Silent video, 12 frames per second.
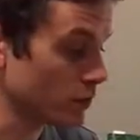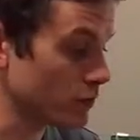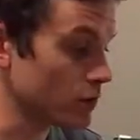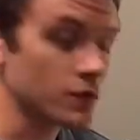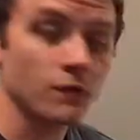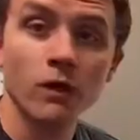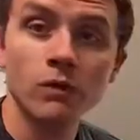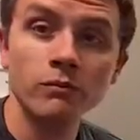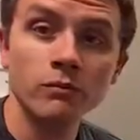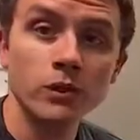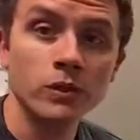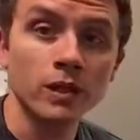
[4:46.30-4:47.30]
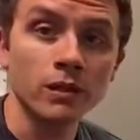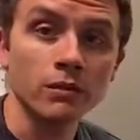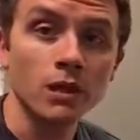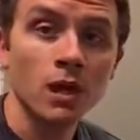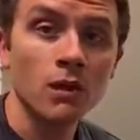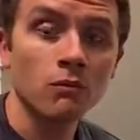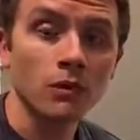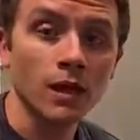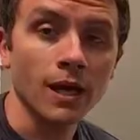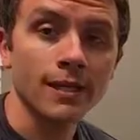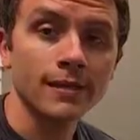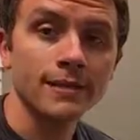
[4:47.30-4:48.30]
First of all, you can
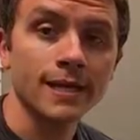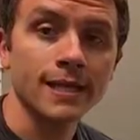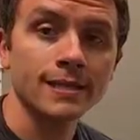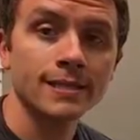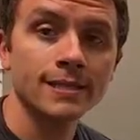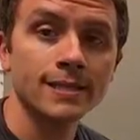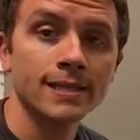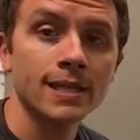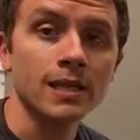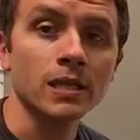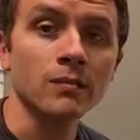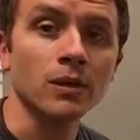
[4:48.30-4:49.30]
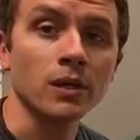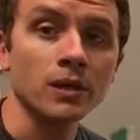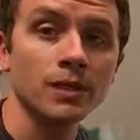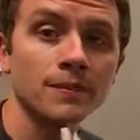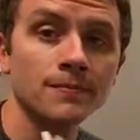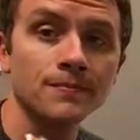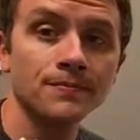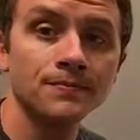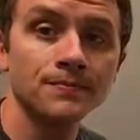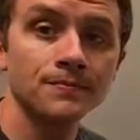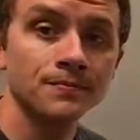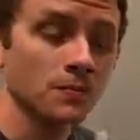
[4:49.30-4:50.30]
rely on the text in the book.
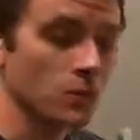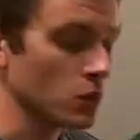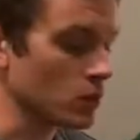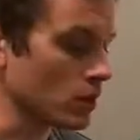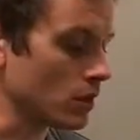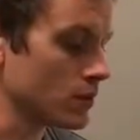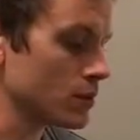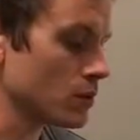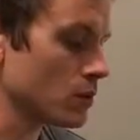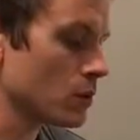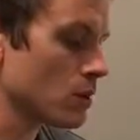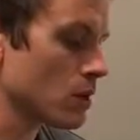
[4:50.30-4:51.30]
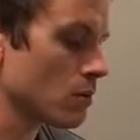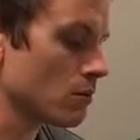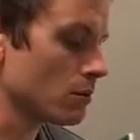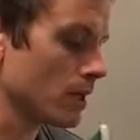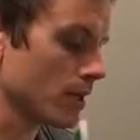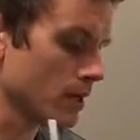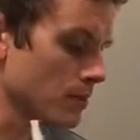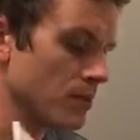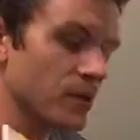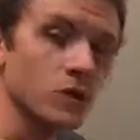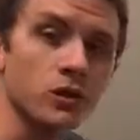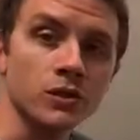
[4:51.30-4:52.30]
You can also rely on
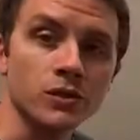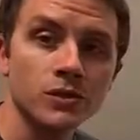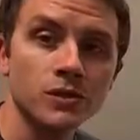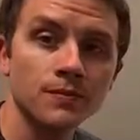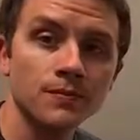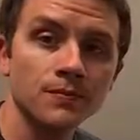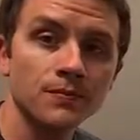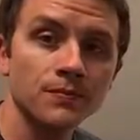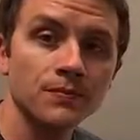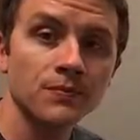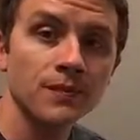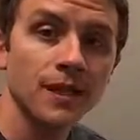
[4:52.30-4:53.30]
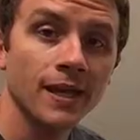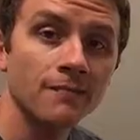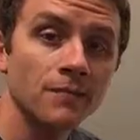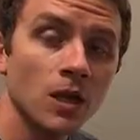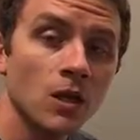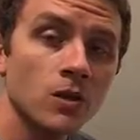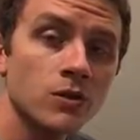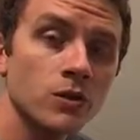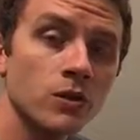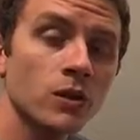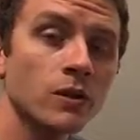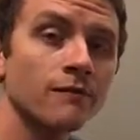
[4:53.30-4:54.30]
pictures. Okay? So
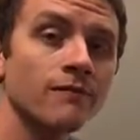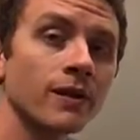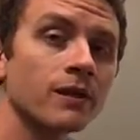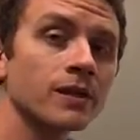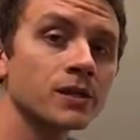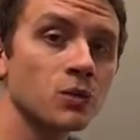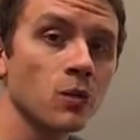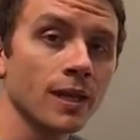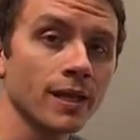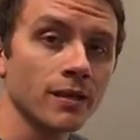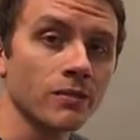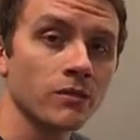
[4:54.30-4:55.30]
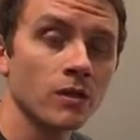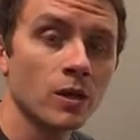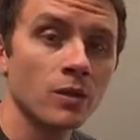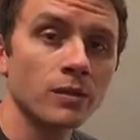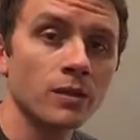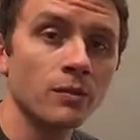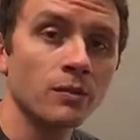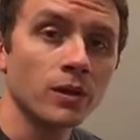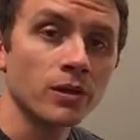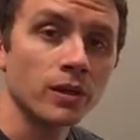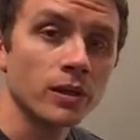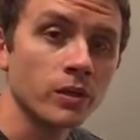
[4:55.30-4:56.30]
there are various ways within a
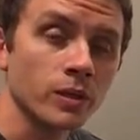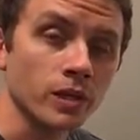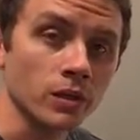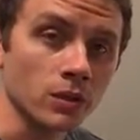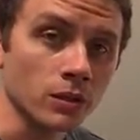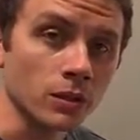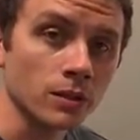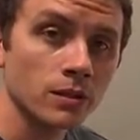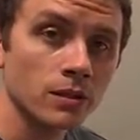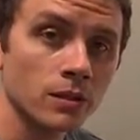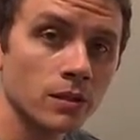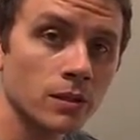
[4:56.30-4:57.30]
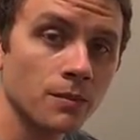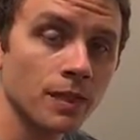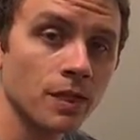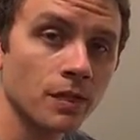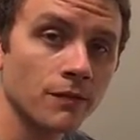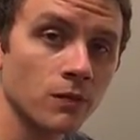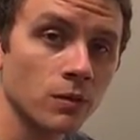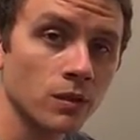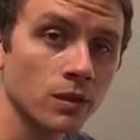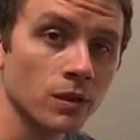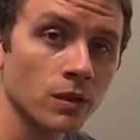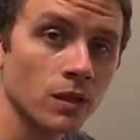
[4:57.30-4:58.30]
book that you can learn the meaning of a
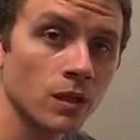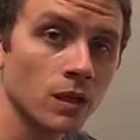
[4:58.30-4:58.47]
word,